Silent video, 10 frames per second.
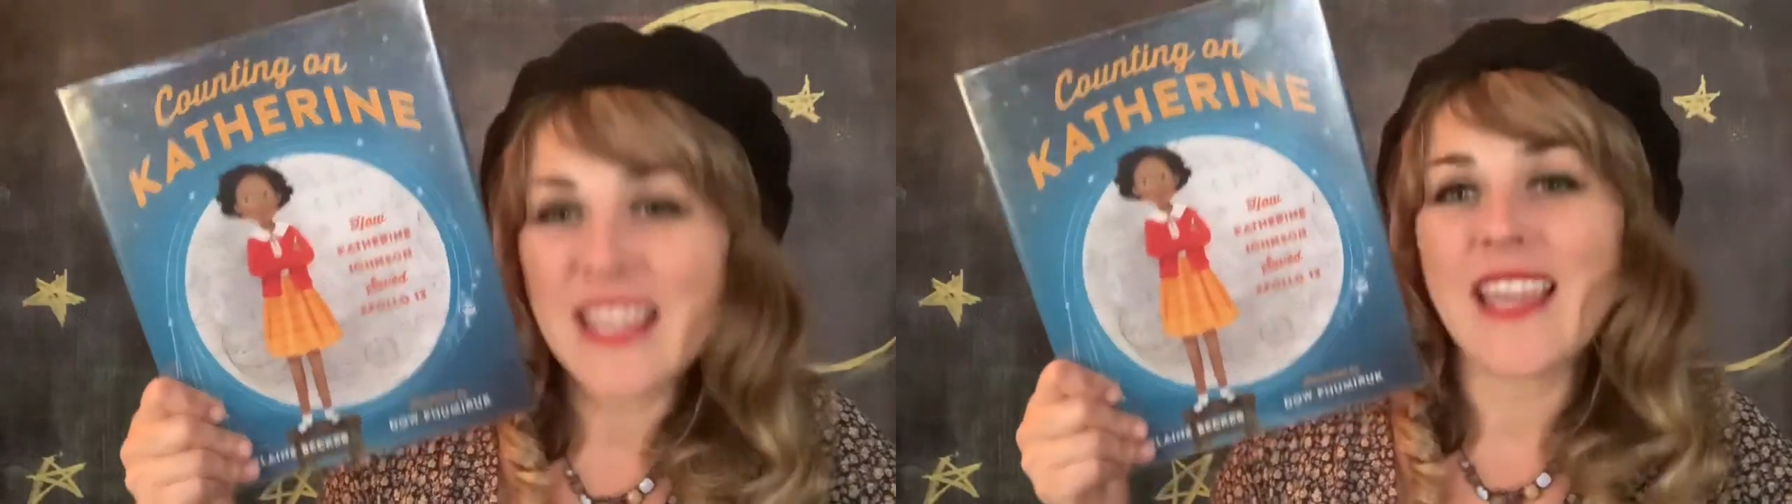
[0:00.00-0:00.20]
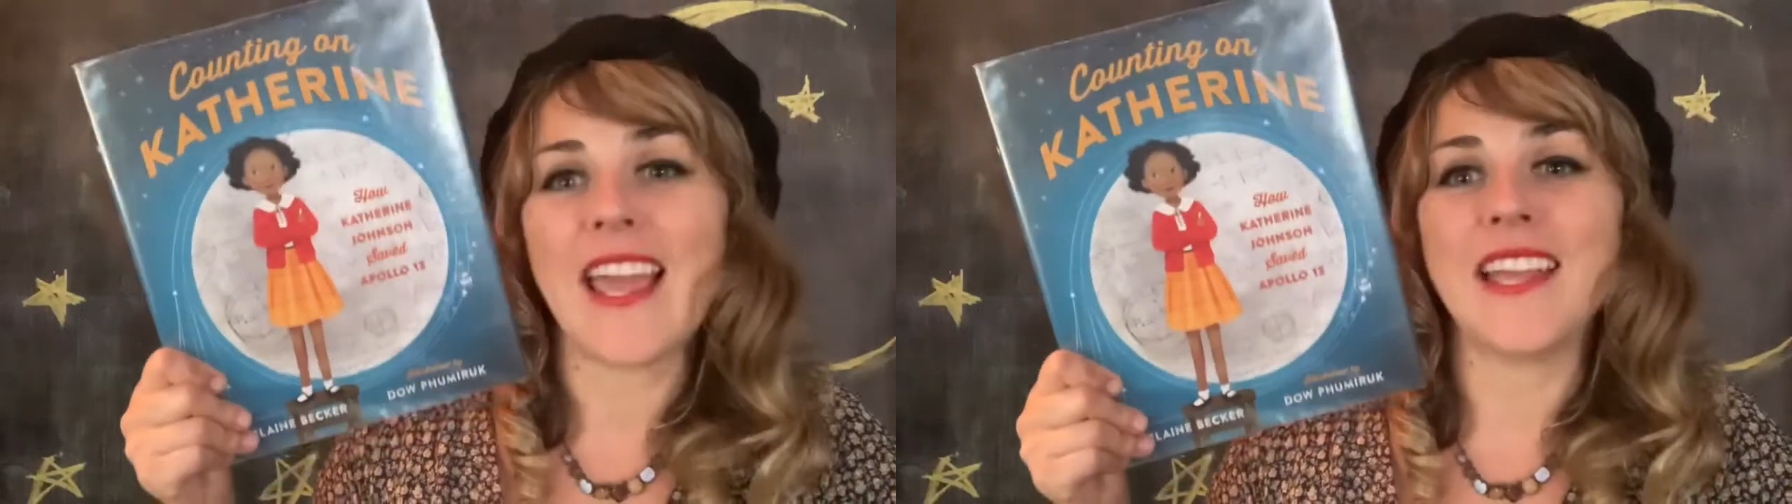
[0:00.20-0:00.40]

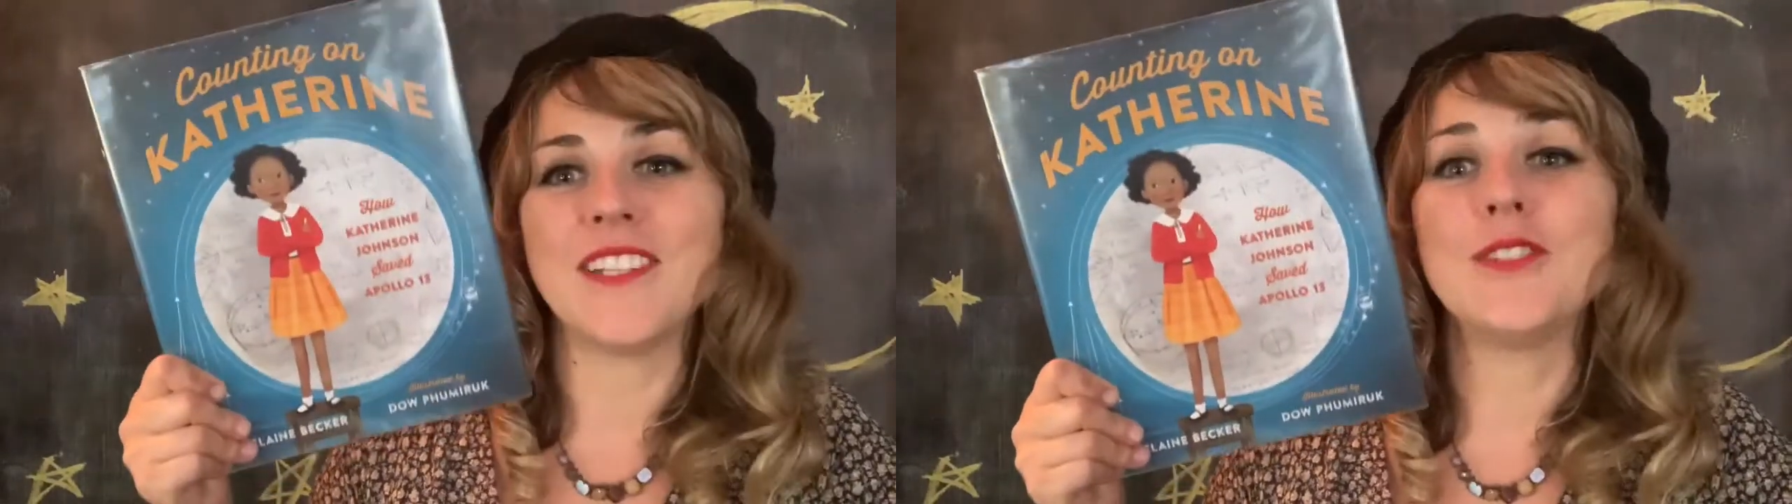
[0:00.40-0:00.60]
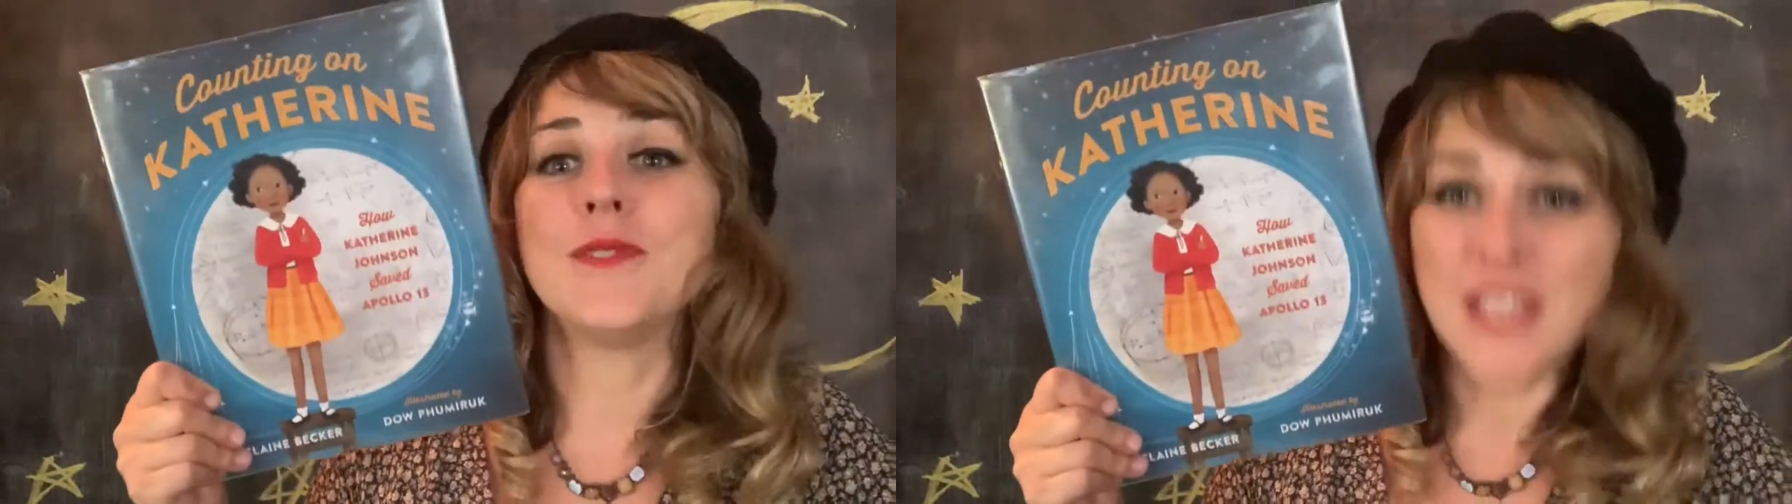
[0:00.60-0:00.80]
and
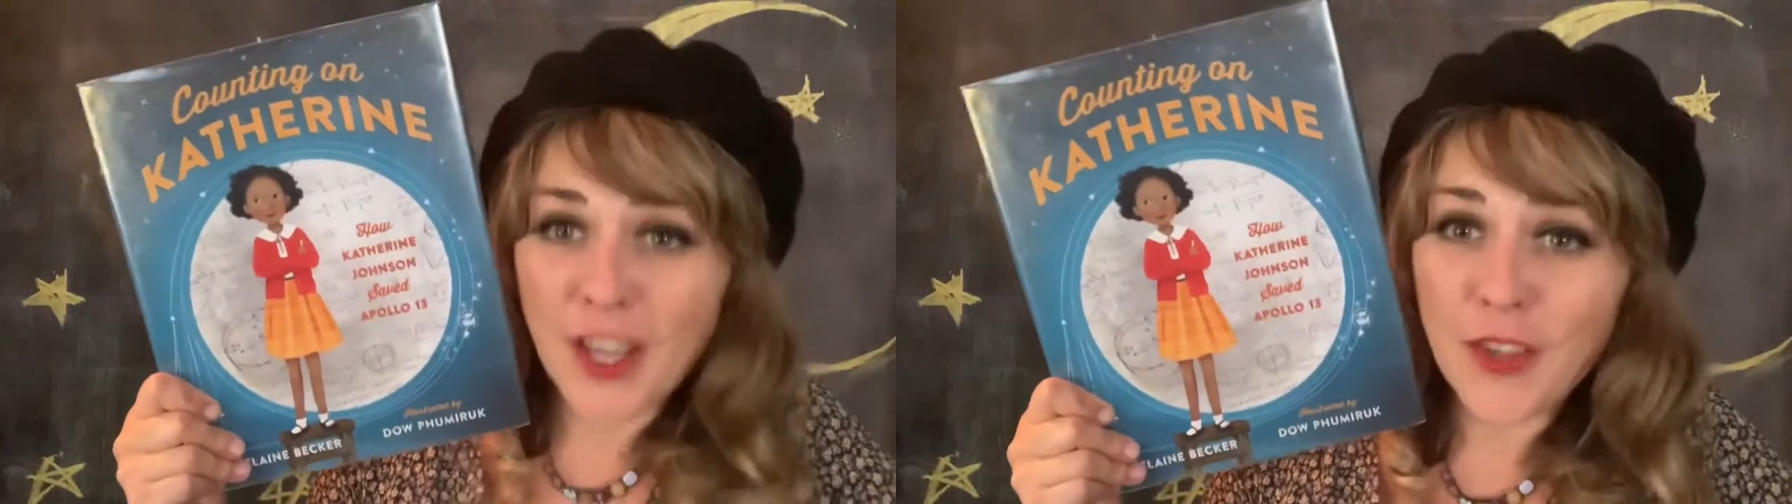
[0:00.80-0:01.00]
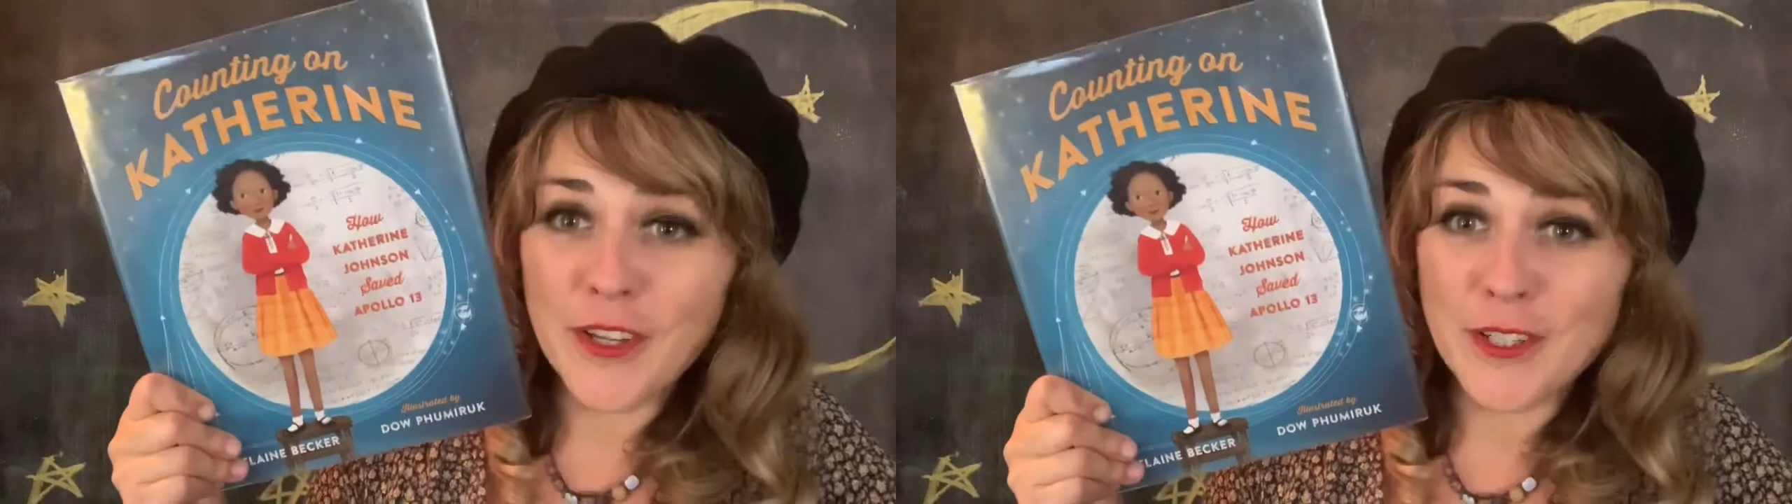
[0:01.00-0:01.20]
to tell
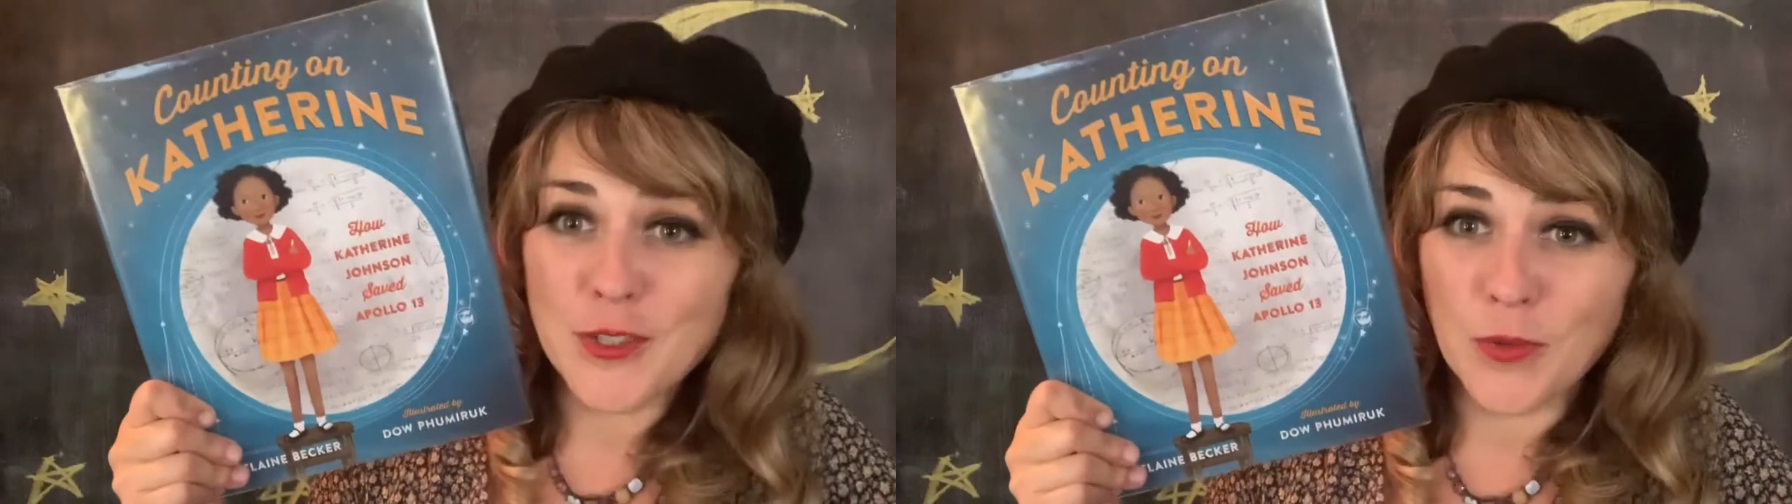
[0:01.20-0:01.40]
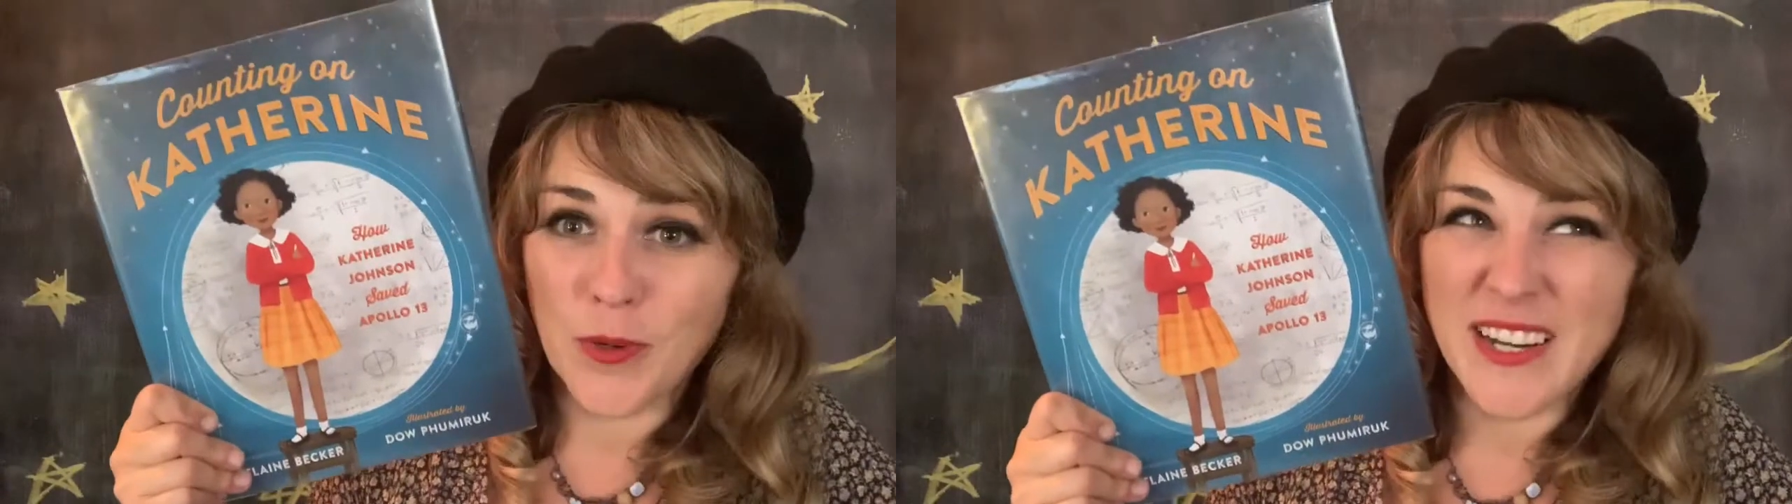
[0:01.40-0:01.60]
their
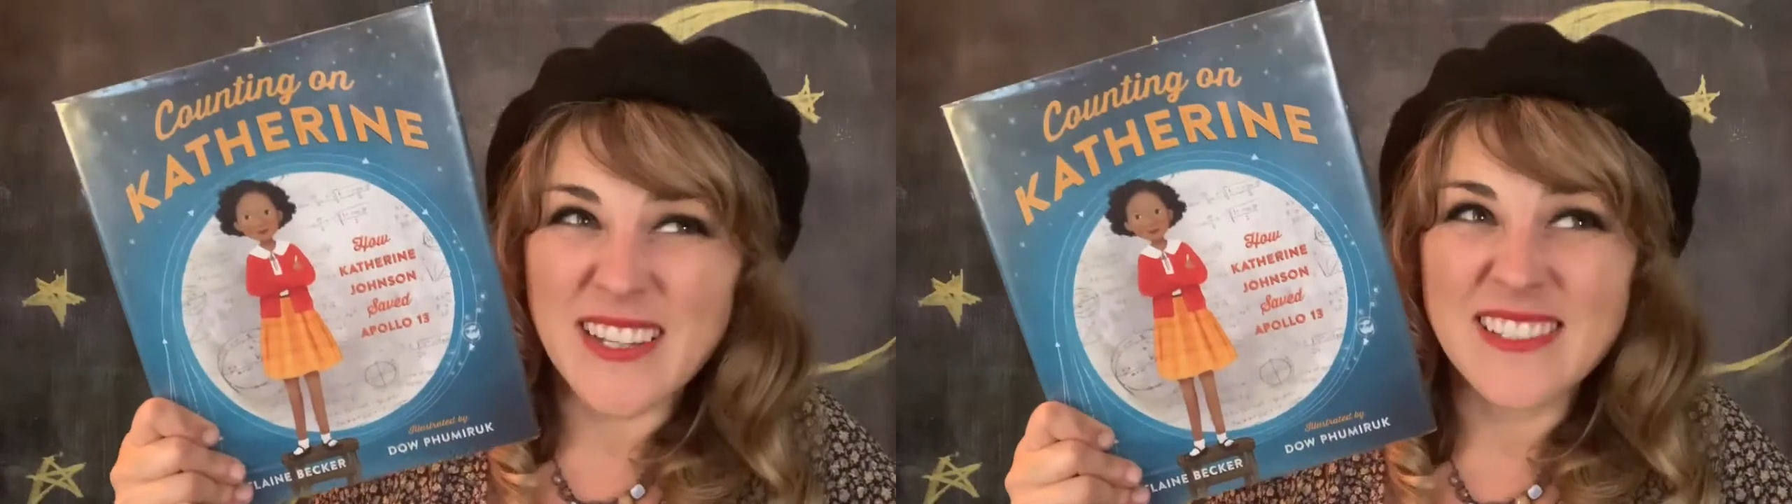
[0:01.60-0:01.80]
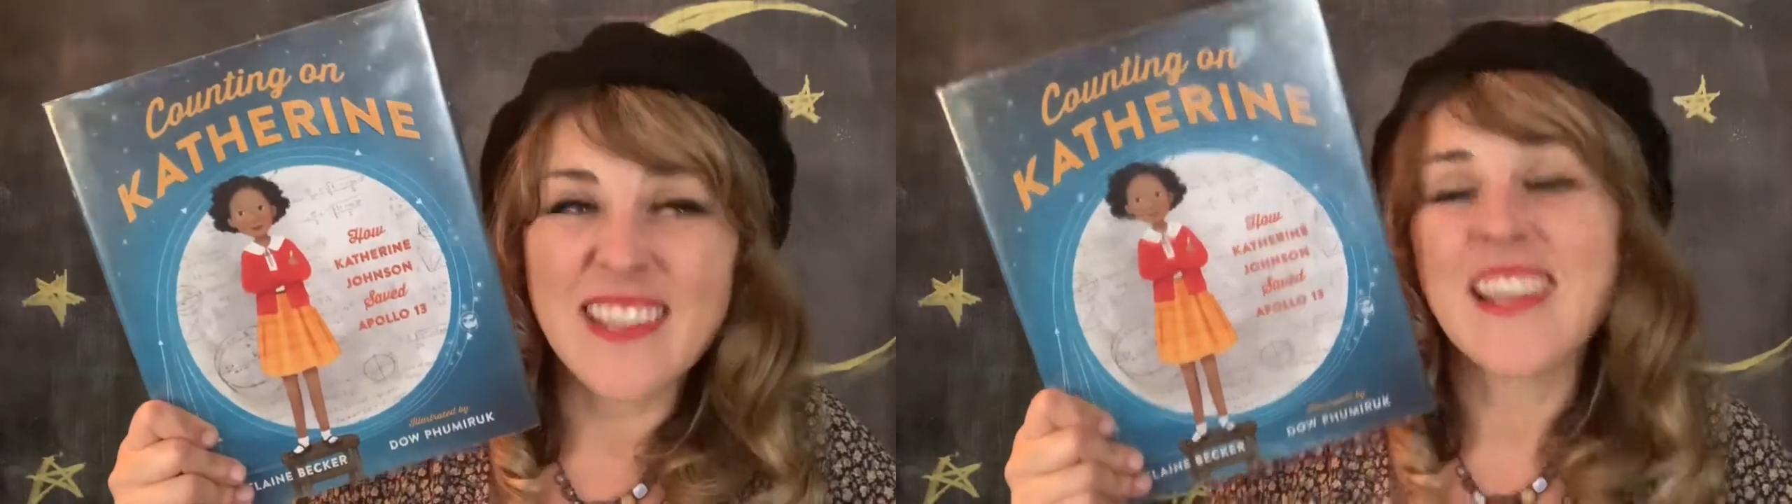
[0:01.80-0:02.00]
stories